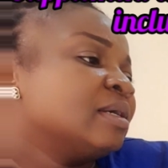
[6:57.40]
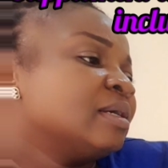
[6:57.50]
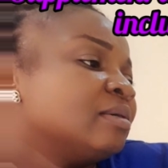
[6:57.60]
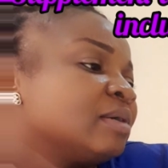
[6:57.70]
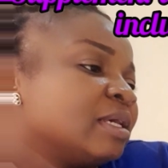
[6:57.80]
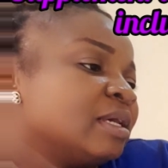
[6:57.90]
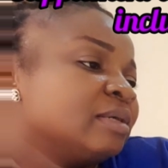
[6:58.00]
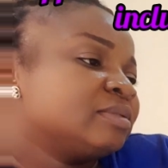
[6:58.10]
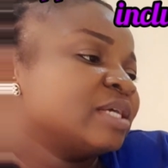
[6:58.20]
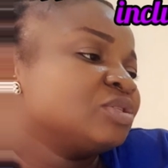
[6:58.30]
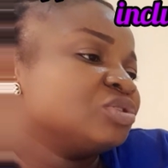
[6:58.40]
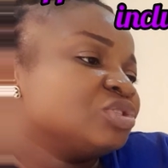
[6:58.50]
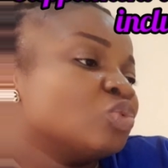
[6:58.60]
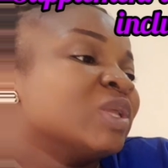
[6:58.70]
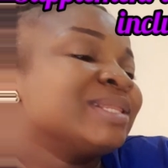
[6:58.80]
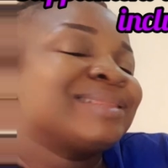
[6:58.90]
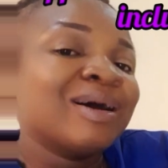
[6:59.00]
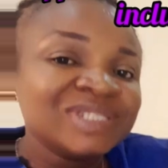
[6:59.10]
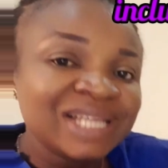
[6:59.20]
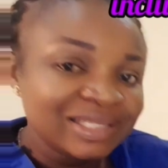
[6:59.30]
Okay, trying to
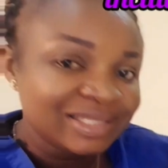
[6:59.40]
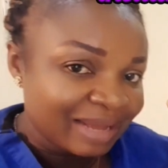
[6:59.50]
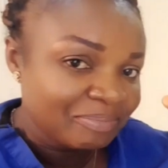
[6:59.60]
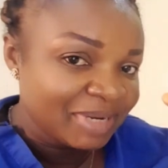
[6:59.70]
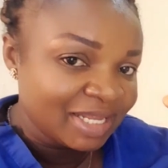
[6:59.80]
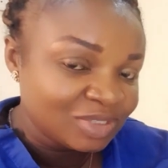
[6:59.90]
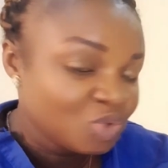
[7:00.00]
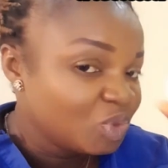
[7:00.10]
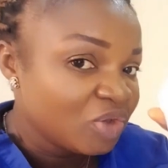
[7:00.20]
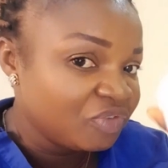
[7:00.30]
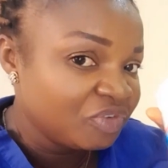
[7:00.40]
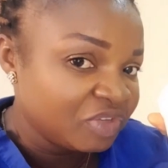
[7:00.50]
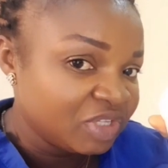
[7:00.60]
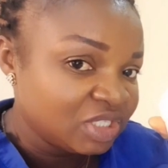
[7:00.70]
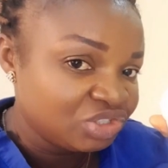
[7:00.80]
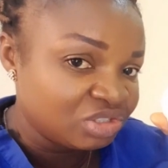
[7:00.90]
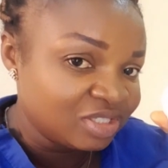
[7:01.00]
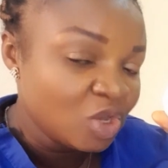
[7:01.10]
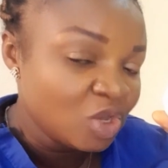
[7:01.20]
1,000 tablets. You will not even finish it.